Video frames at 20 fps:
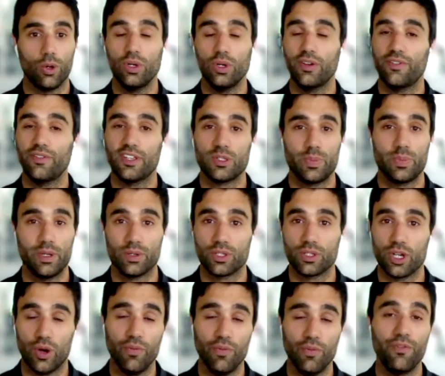All of this
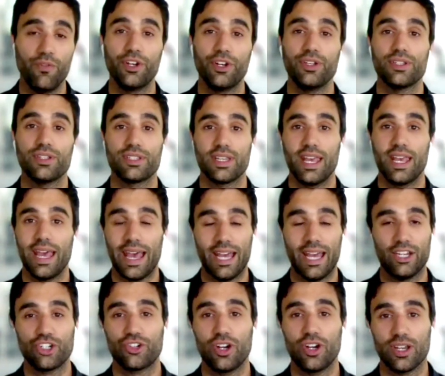builds confidence
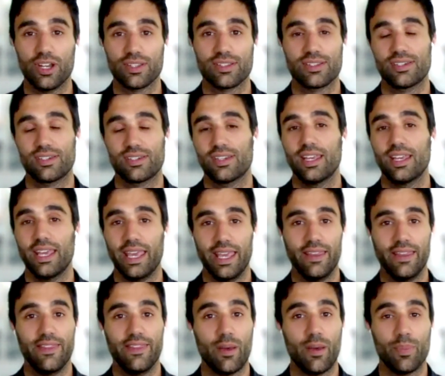and trust
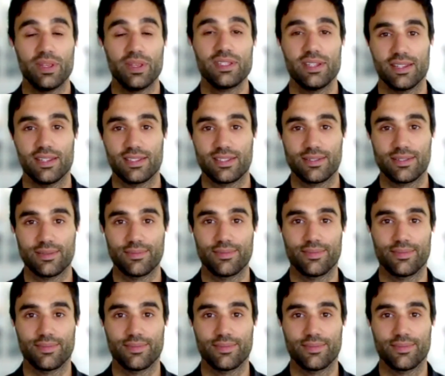in that business.